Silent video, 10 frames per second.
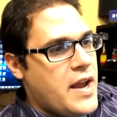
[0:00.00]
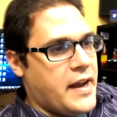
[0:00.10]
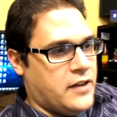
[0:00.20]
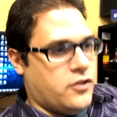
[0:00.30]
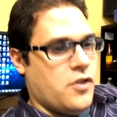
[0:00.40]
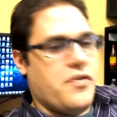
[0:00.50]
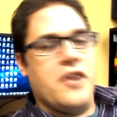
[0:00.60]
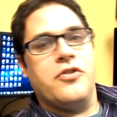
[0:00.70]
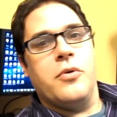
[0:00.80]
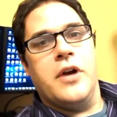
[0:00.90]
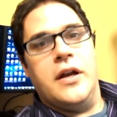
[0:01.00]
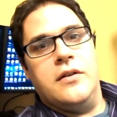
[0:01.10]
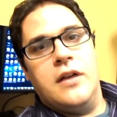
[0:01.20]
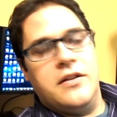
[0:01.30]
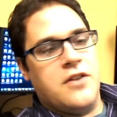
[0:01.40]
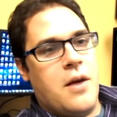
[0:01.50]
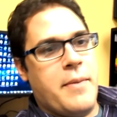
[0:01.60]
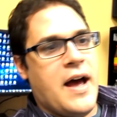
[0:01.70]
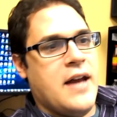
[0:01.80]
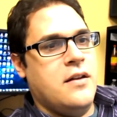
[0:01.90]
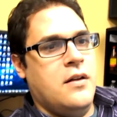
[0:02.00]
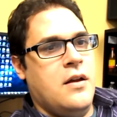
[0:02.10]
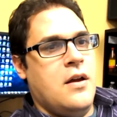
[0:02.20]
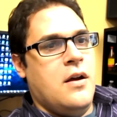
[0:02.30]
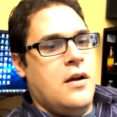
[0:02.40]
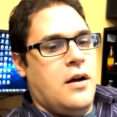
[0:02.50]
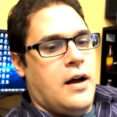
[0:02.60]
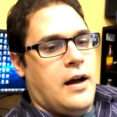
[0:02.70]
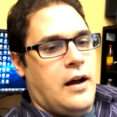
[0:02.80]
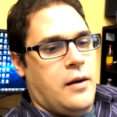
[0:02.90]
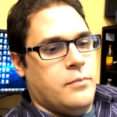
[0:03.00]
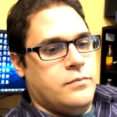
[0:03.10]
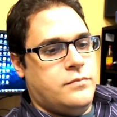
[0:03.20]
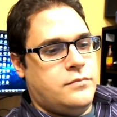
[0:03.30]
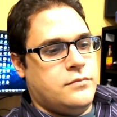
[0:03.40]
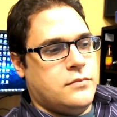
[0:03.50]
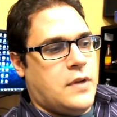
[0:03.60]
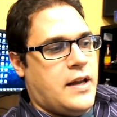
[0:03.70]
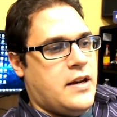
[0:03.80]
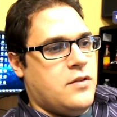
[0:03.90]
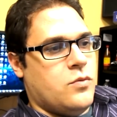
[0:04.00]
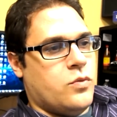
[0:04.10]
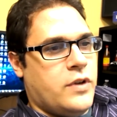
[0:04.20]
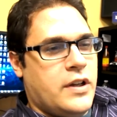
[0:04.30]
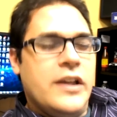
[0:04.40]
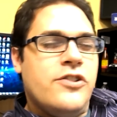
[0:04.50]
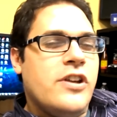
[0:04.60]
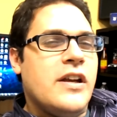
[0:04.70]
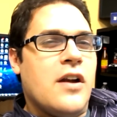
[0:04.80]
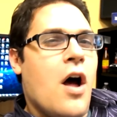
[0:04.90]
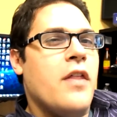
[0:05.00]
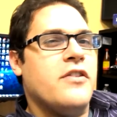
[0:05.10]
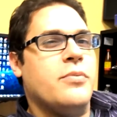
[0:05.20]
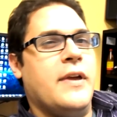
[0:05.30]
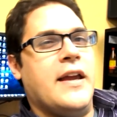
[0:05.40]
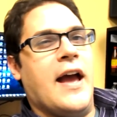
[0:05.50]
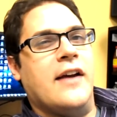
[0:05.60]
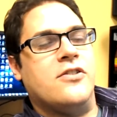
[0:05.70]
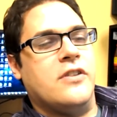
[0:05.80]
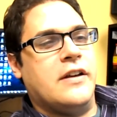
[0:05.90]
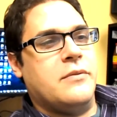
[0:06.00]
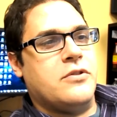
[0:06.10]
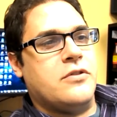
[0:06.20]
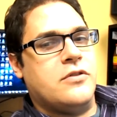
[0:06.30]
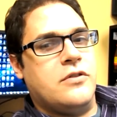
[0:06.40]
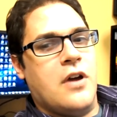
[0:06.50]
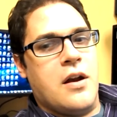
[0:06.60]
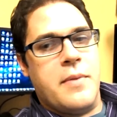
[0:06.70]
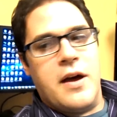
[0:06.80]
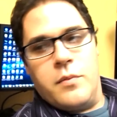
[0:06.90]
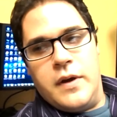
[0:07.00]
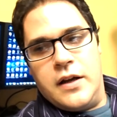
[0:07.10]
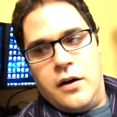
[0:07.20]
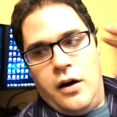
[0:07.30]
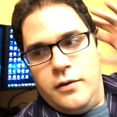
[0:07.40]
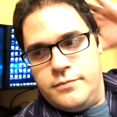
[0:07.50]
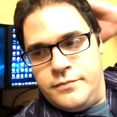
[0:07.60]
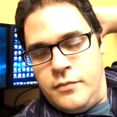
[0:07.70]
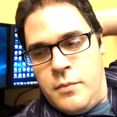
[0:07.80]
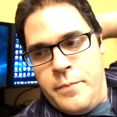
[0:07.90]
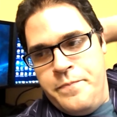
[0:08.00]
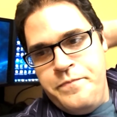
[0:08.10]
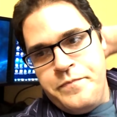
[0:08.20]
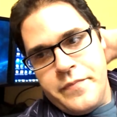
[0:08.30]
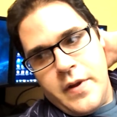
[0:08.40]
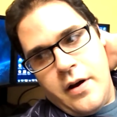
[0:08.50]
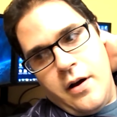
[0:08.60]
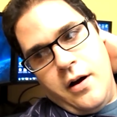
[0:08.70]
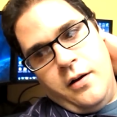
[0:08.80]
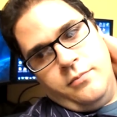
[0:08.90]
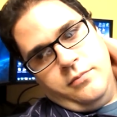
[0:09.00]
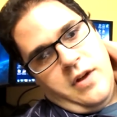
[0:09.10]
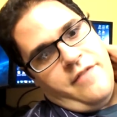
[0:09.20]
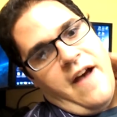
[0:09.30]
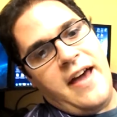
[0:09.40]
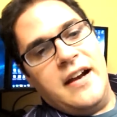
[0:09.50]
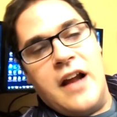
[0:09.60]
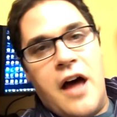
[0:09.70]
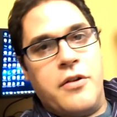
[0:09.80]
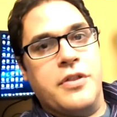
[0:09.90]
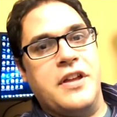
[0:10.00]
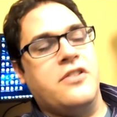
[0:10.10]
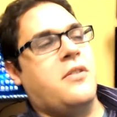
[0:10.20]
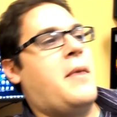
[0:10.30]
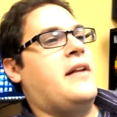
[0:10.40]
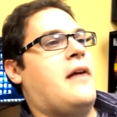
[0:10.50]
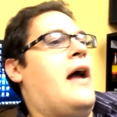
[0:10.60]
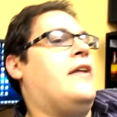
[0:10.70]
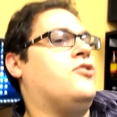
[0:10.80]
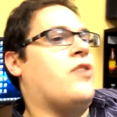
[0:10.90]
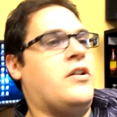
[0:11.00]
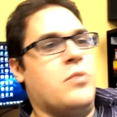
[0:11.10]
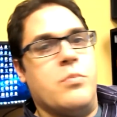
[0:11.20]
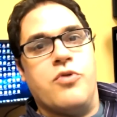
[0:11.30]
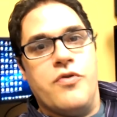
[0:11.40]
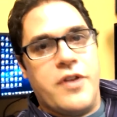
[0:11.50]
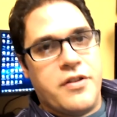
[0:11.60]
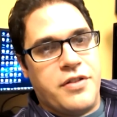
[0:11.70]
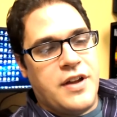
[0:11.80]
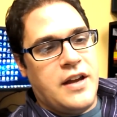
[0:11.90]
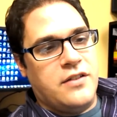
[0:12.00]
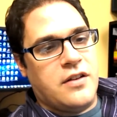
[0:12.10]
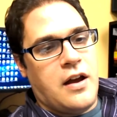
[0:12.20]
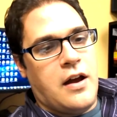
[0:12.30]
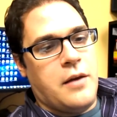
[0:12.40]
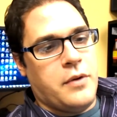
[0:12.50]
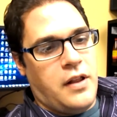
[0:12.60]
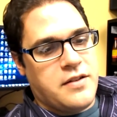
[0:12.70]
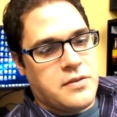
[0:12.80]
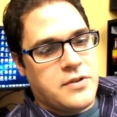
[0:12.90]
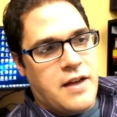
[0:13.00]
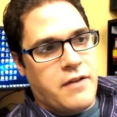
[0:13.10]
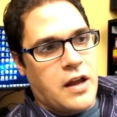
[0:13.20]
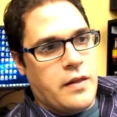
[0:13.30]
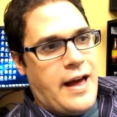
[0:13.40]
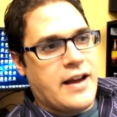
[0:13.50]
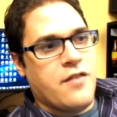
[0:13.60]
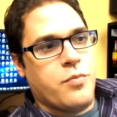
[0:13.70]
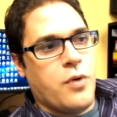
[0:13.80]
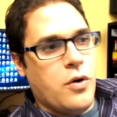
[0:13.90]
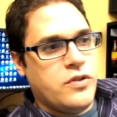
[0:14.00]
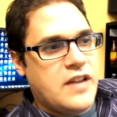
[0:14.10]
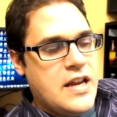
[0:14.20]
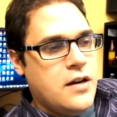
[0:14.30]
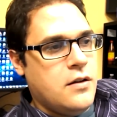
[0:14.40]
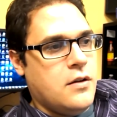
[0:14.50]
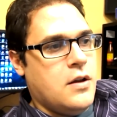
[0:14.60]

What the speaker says: and so far so good. It's not bad. I didn't really cheat at all this week. Actually, it was not a bad week at all. I've added other things to my diet and tried to improve other things. I realized I was having a lack of protein,